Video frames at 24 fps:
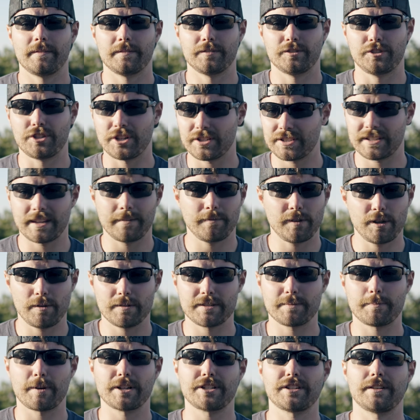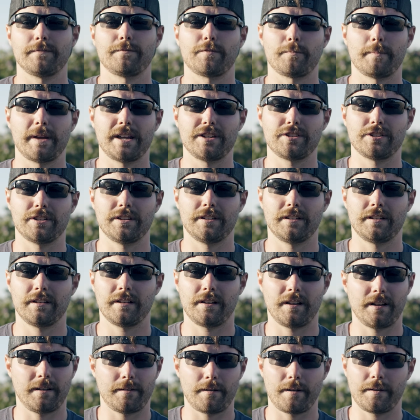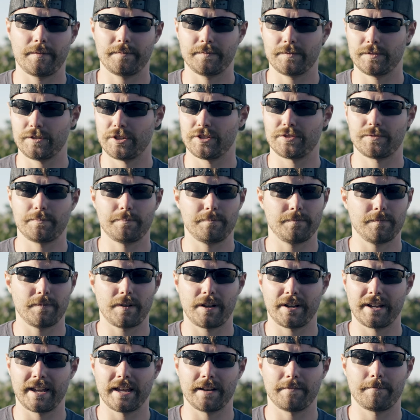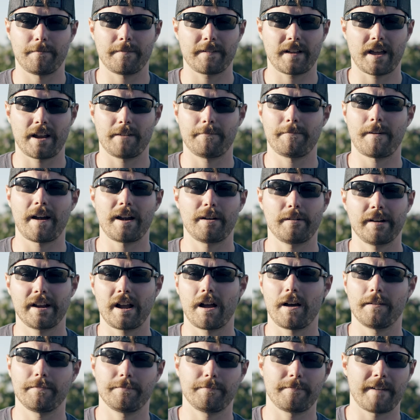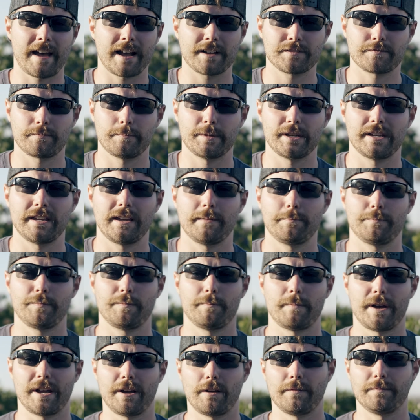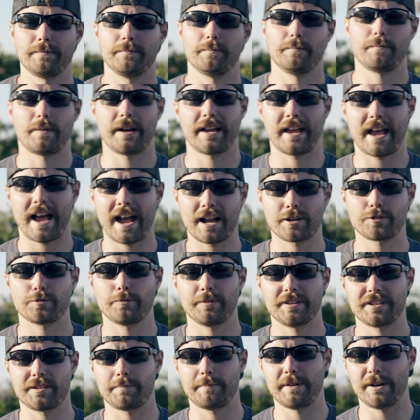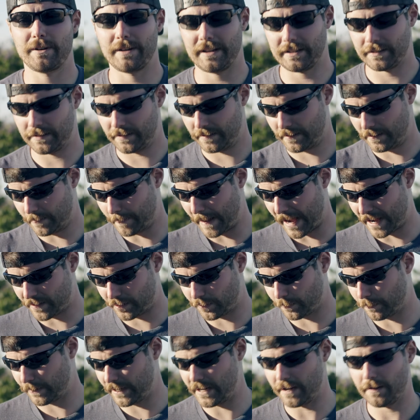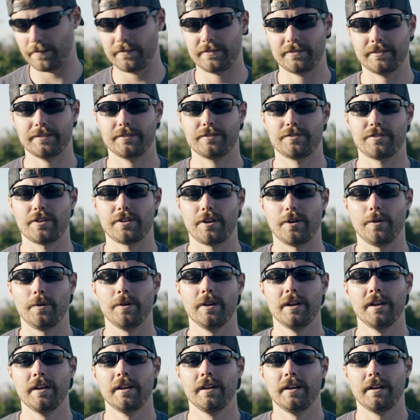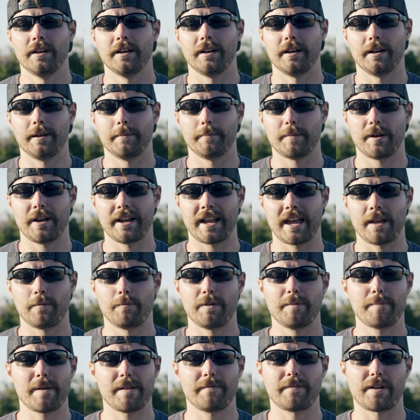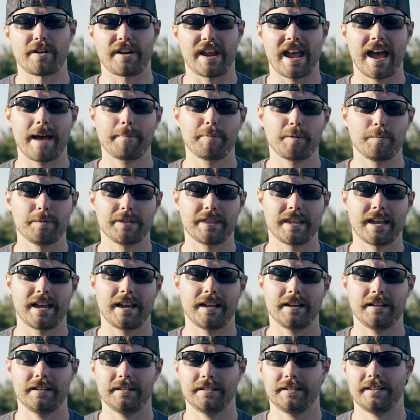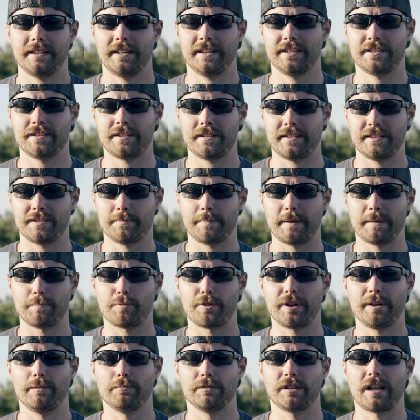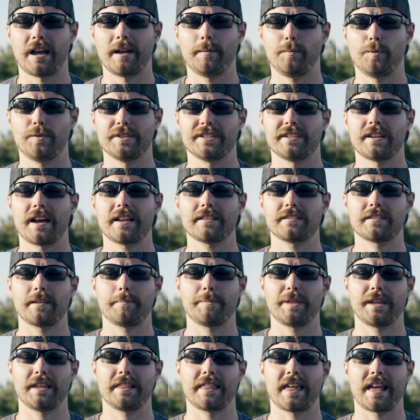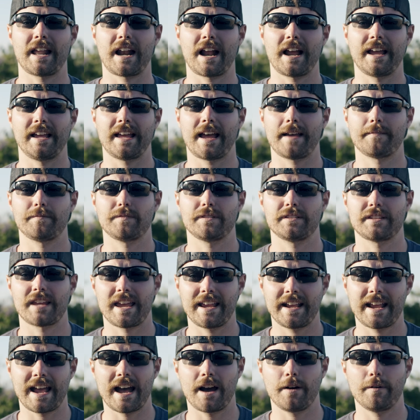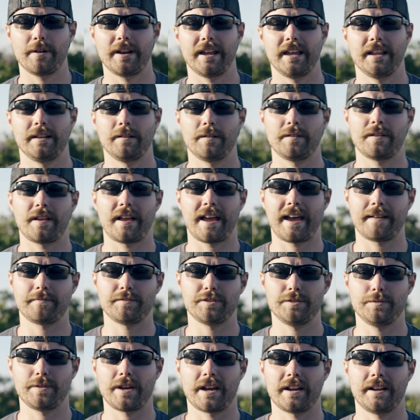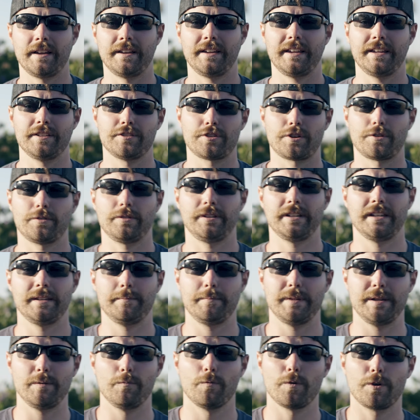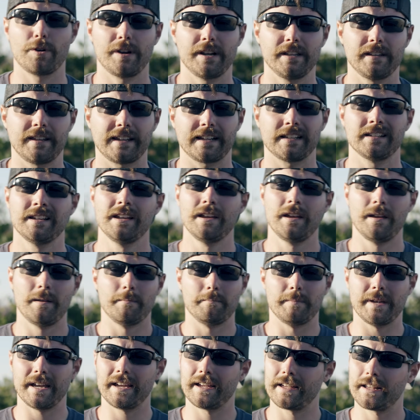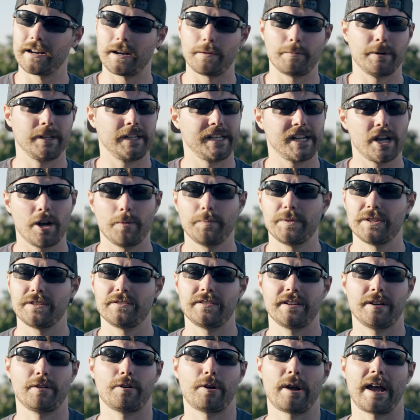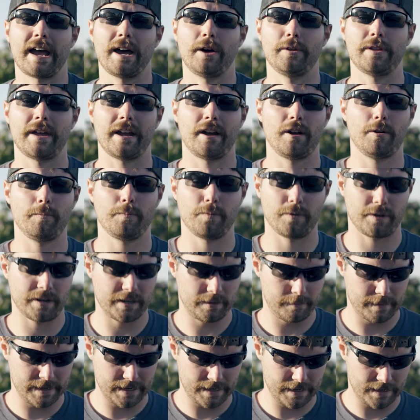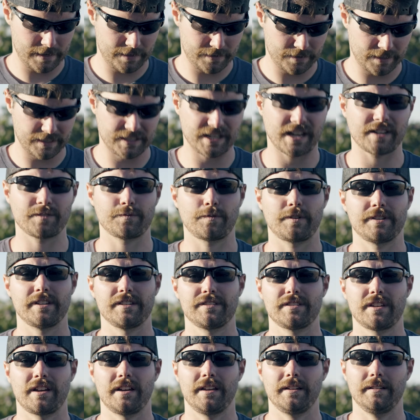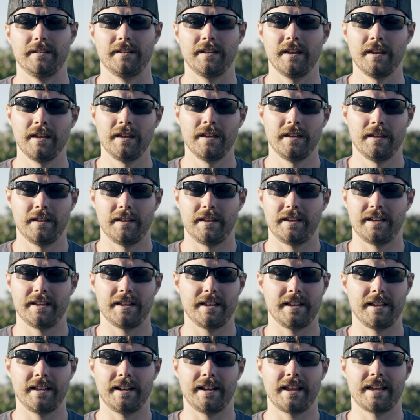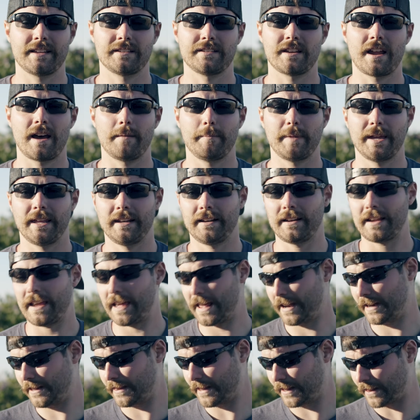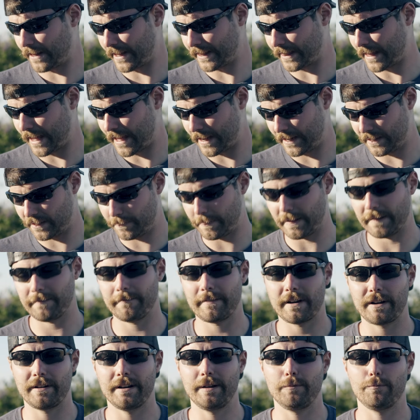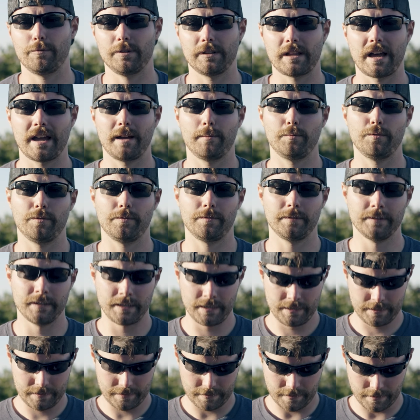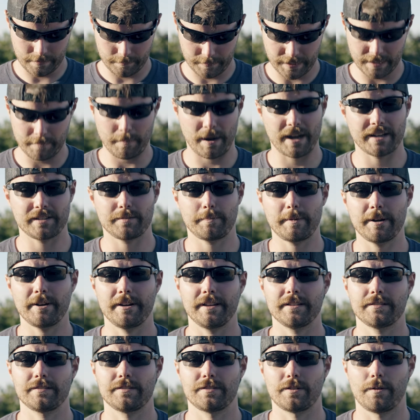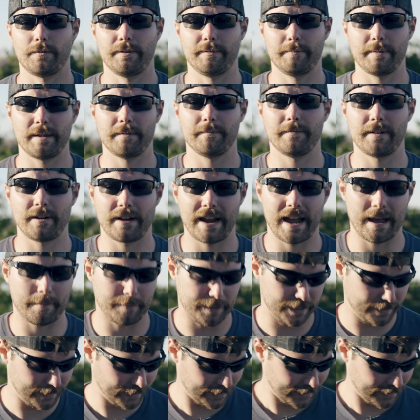Just giving you as much information, just again, kind of firing off facts from the hip, my actual experience the past 3 years. So again, we've been very happy with that. It's been pretty reliable. It's not something that I have to take out and have to kind of internally be worried like, man, I really hope the zero held. I hope we're gonna be successful on this hunt. It has not been anything like that. It's been very reliable in my experience. So we've been very happy.